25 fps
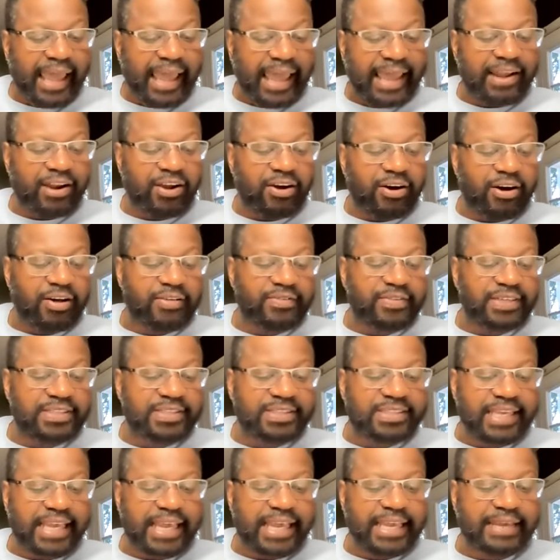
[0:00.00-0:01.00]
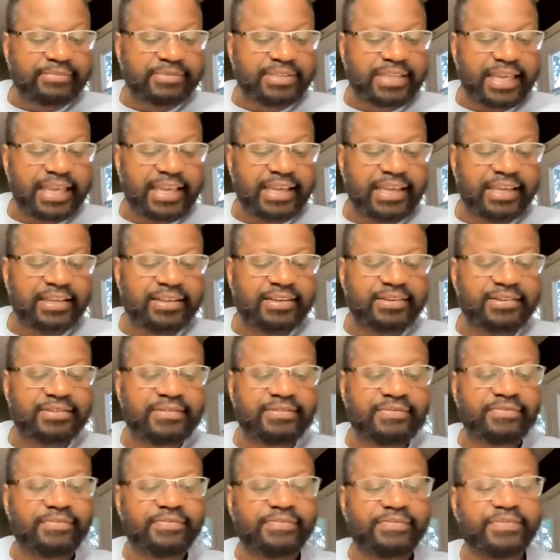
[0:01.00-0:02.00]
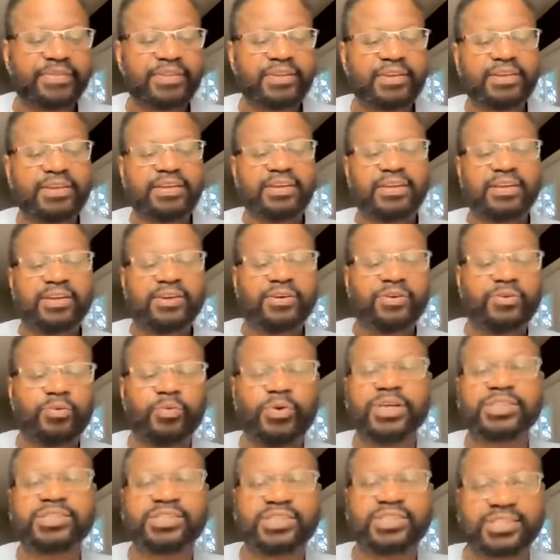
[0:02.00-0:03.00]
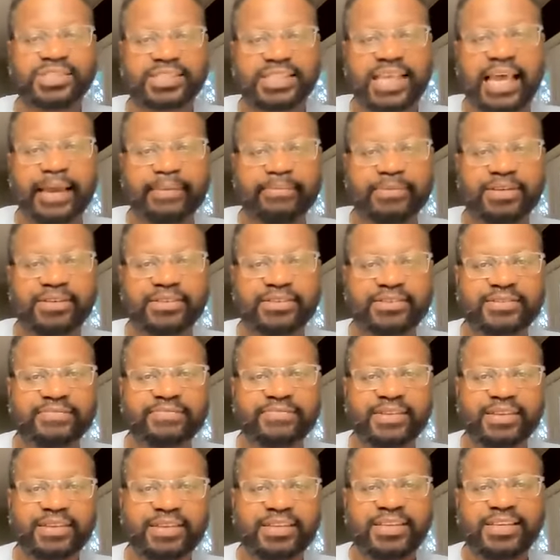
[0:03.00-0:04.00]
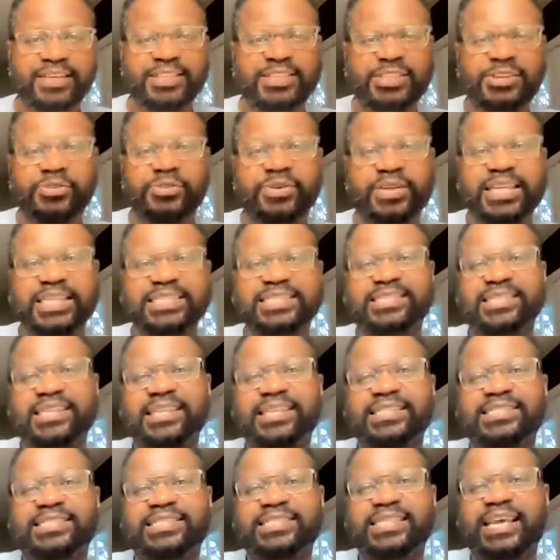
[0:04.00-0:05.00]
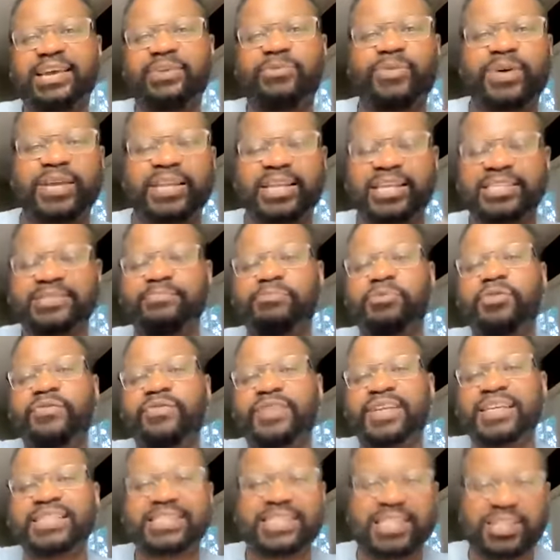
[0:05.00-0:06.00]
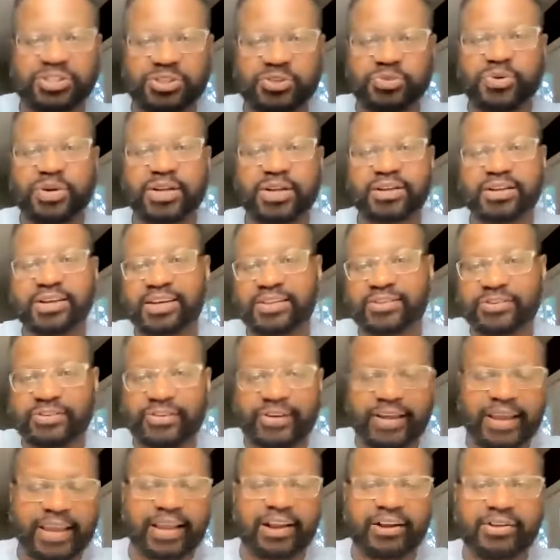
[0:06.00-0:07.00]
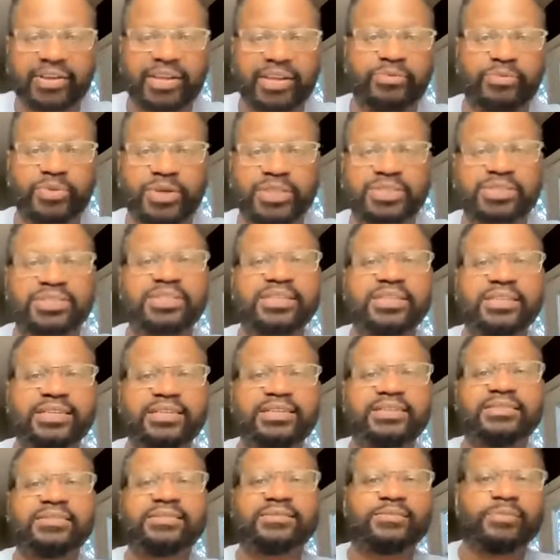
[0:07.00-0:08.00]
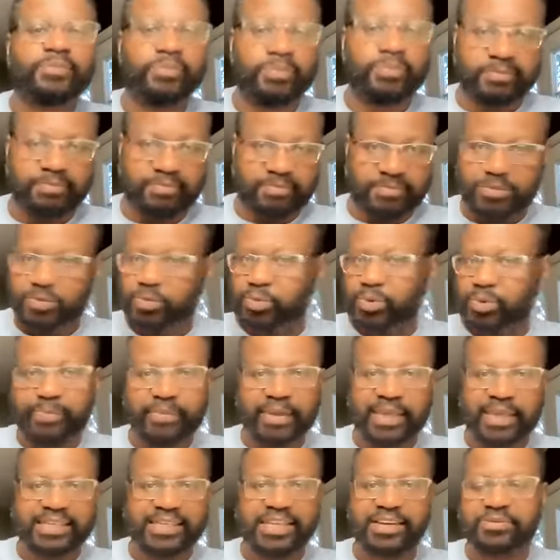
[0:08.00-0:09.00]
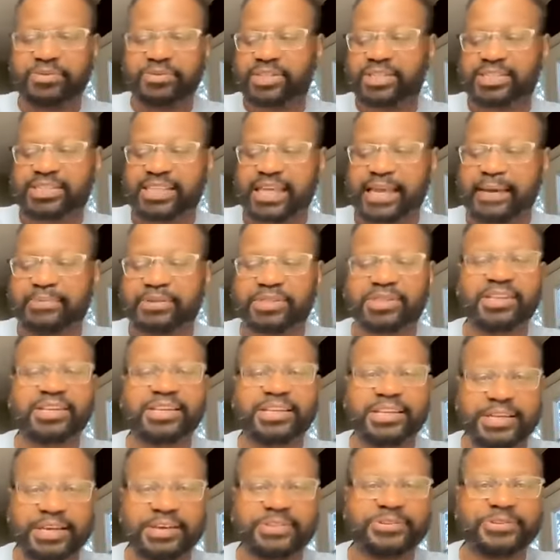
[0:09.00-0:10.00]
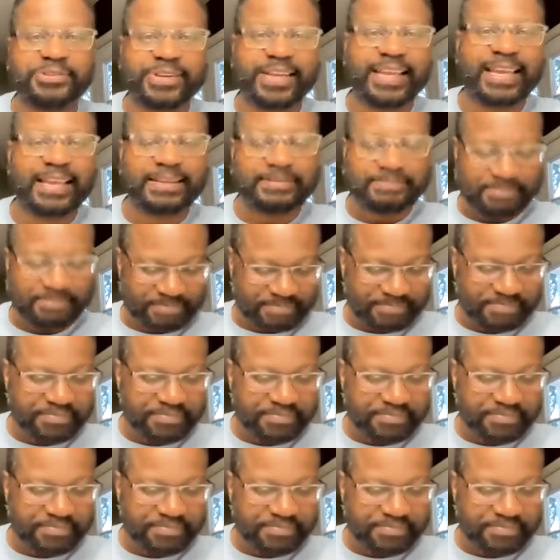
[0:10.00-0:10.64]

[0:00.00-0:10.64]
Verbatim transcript: And on the same day was the Sabbath. So it's, it's segue is moving us into another area, which we may deal with the Sabbath another day.